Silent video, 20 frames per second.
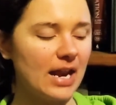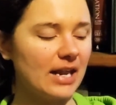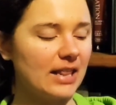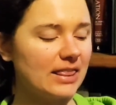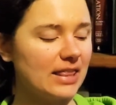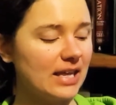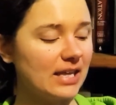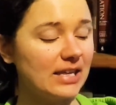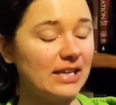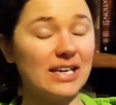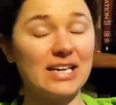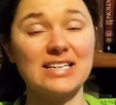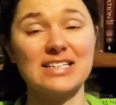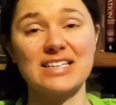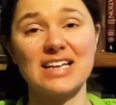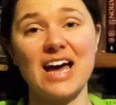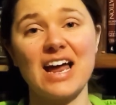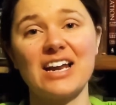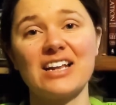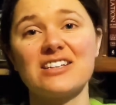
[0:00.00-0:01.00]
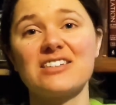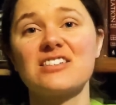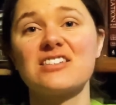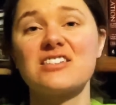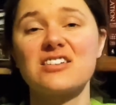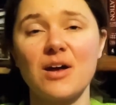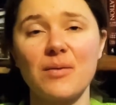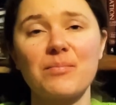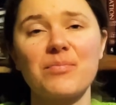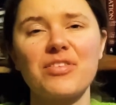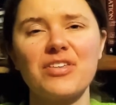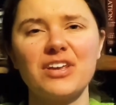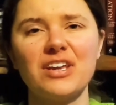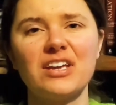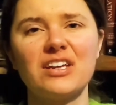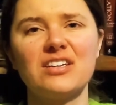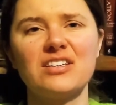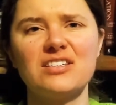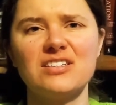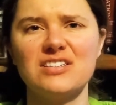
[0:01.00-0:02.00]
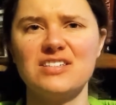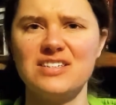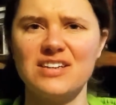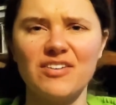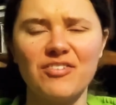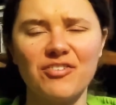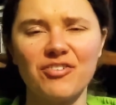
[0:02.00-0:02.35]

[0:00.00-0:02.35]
And Anelthalien is that. It's something